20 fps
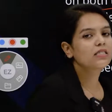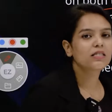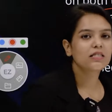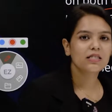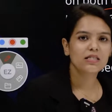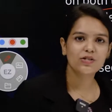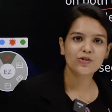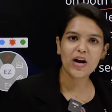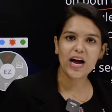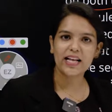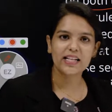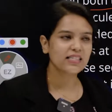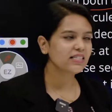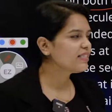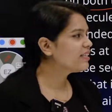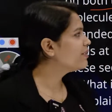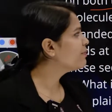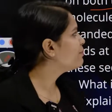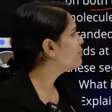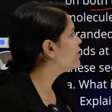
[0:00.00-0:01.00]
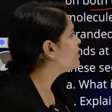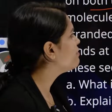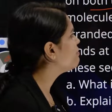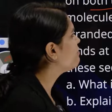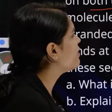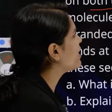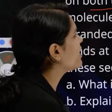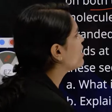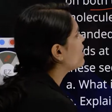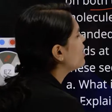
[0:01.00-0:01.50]
strands.
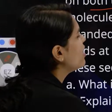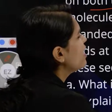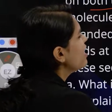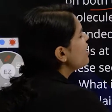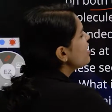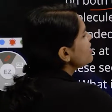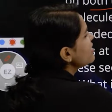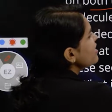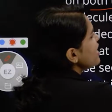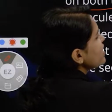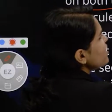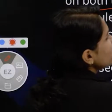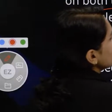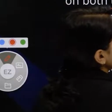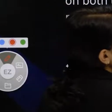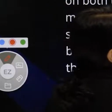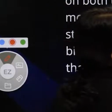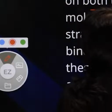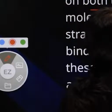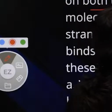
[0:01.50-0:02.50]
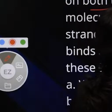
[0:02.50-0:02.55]
Perfect. Such that